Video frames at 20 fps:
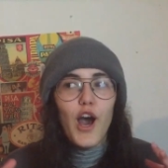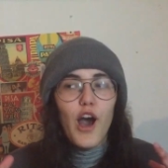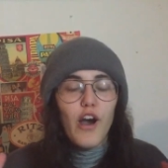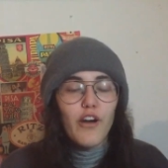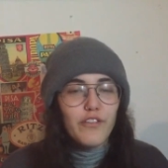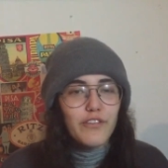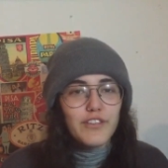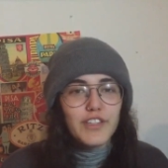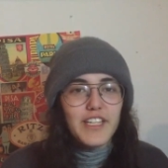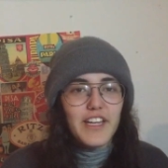
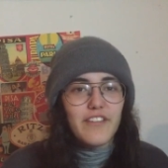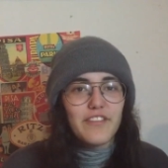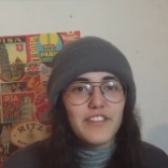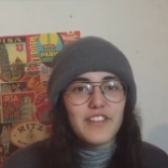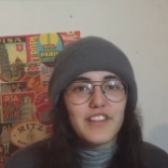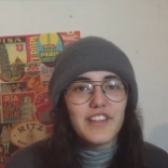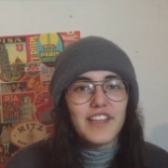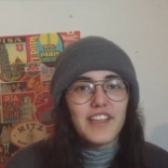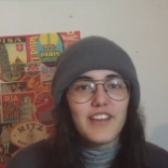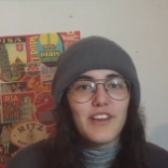Hopefully
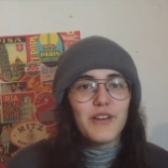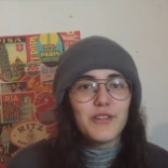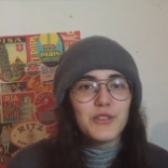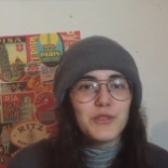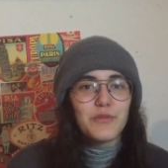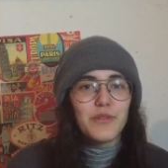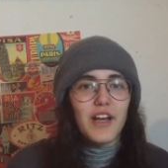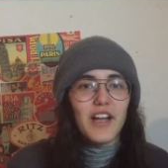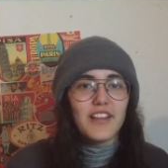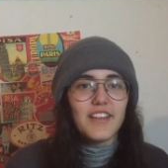everything
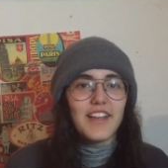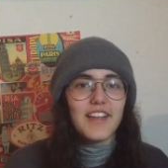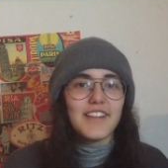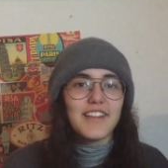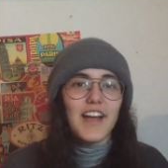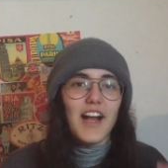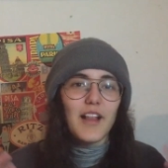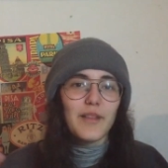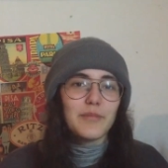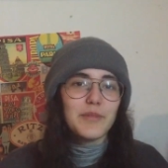goes well
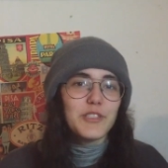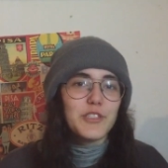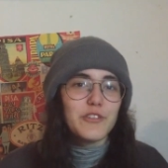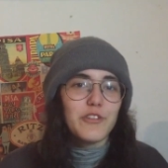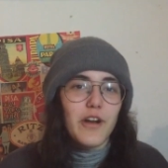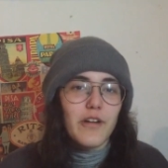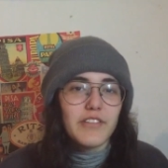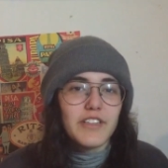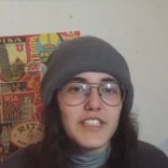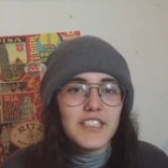and I'll be
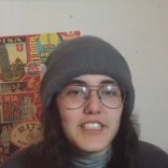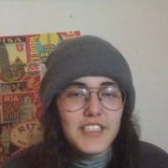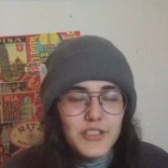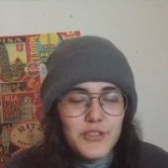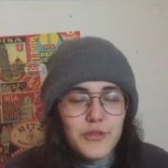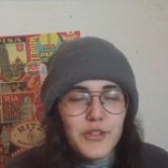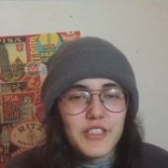traveling in